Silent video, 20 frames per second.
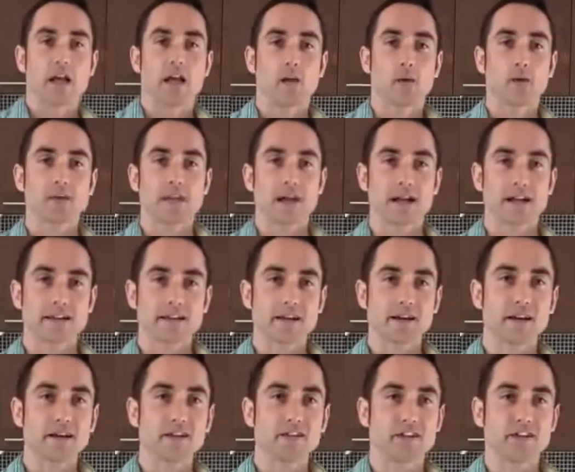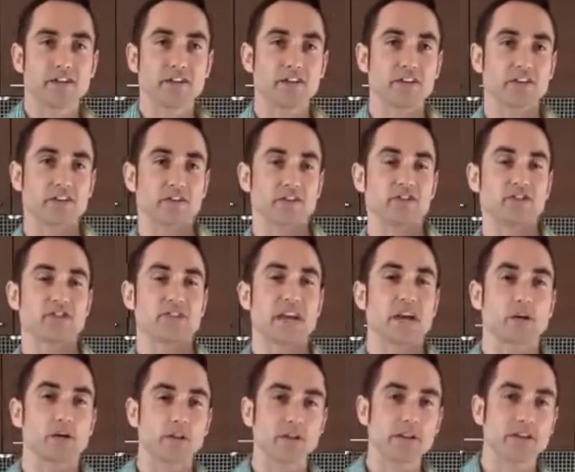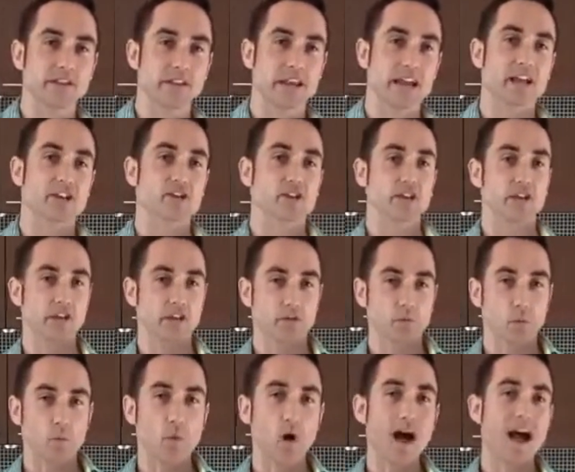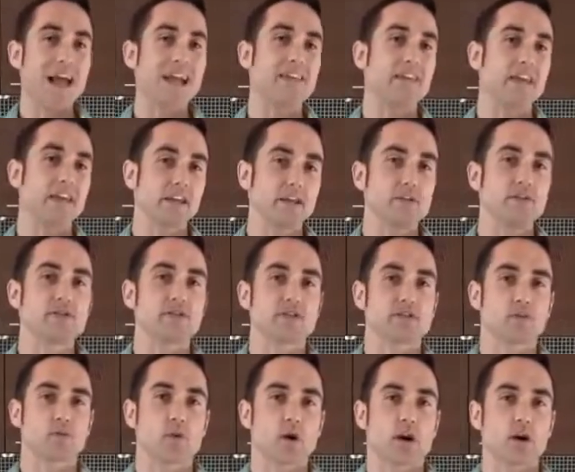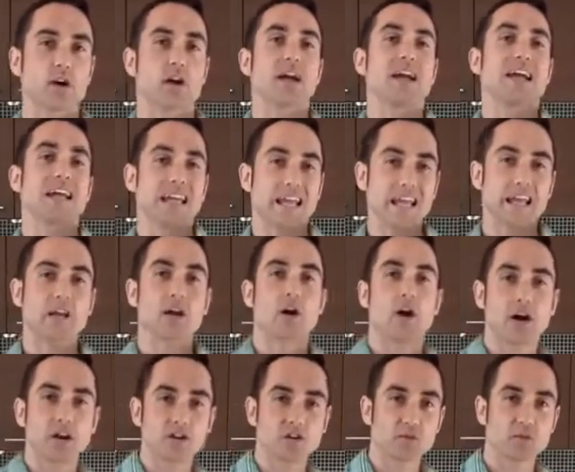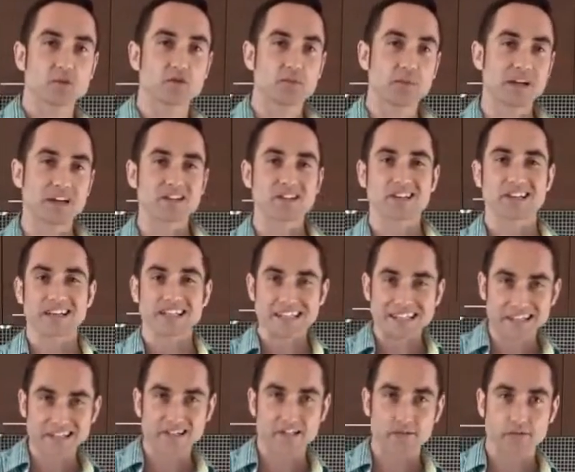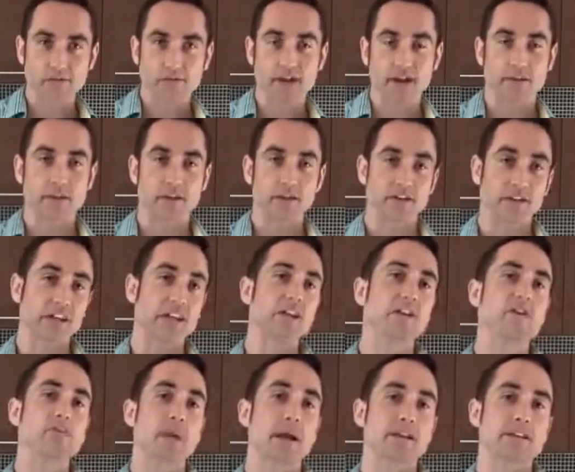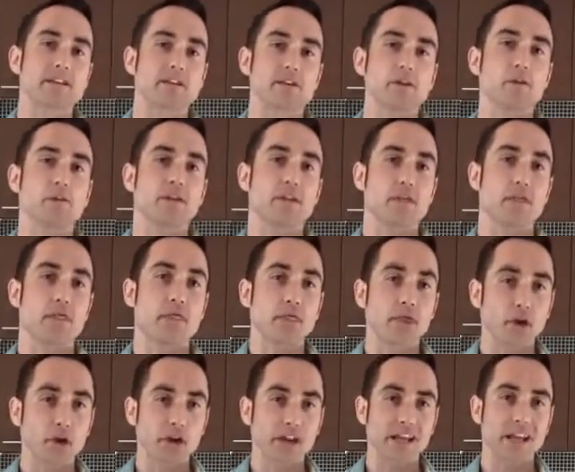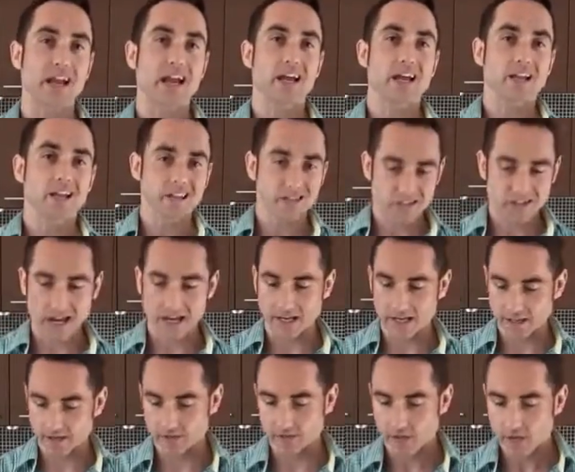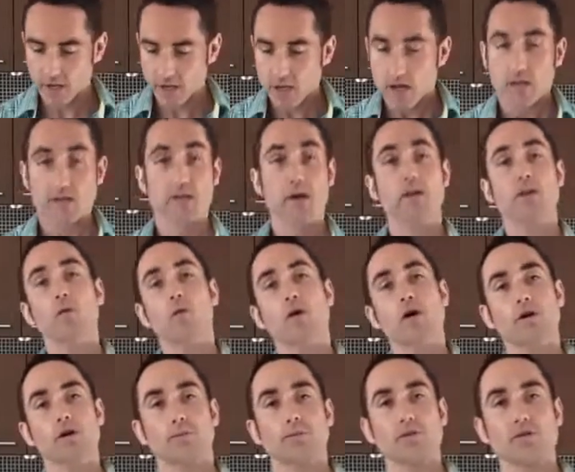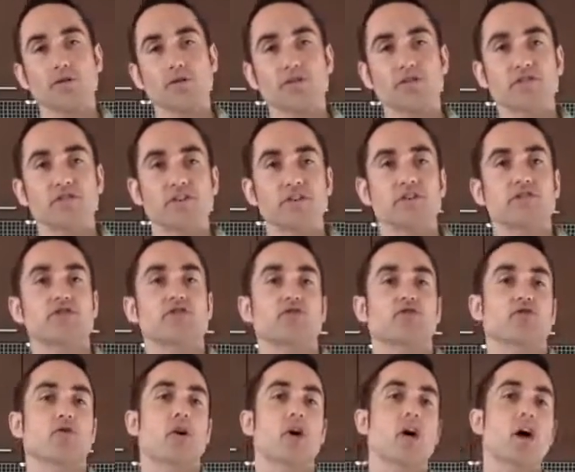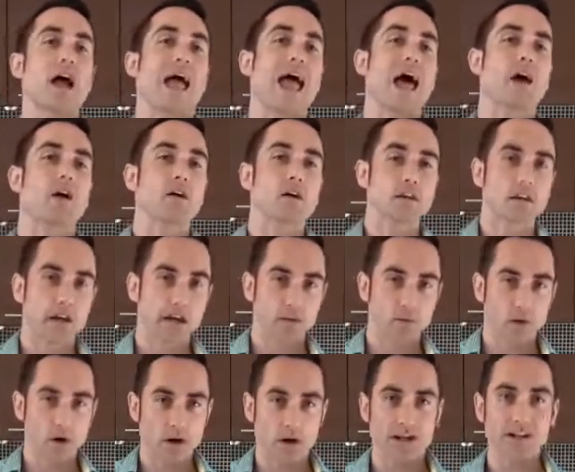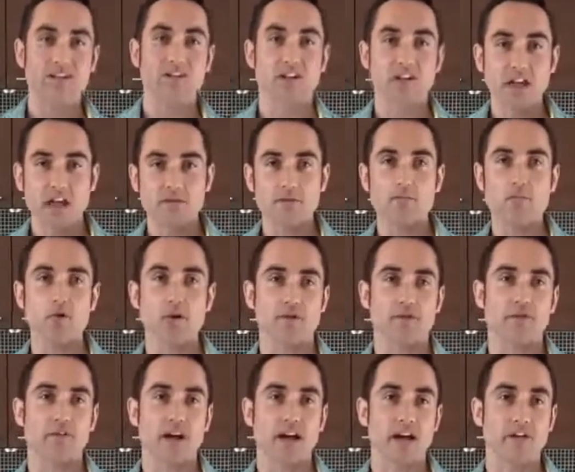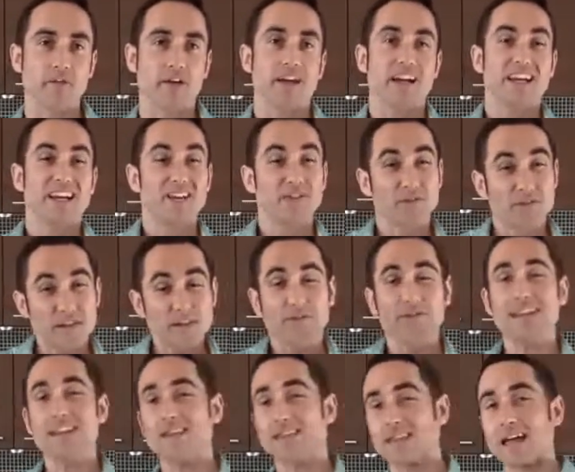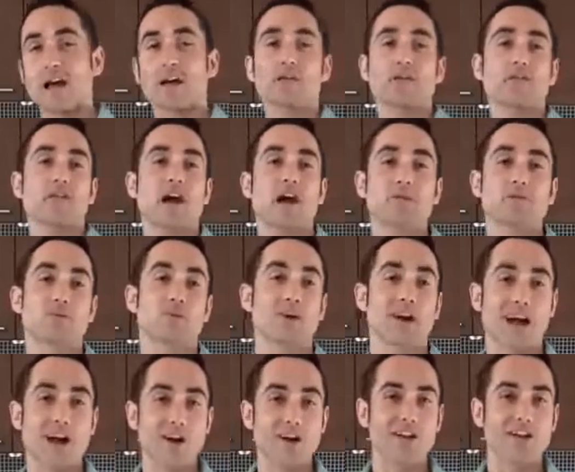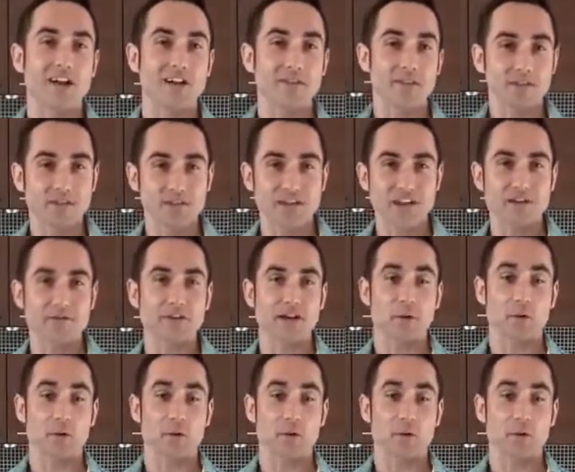And what that does is it's a sterilant. It's why they use this water in hospitals, because it can disinfect things. It kills bacteria within 30 seconds. The other water it produces is strong alkaline water. It's 11.5. It's 50,000 times more alkaline than 7.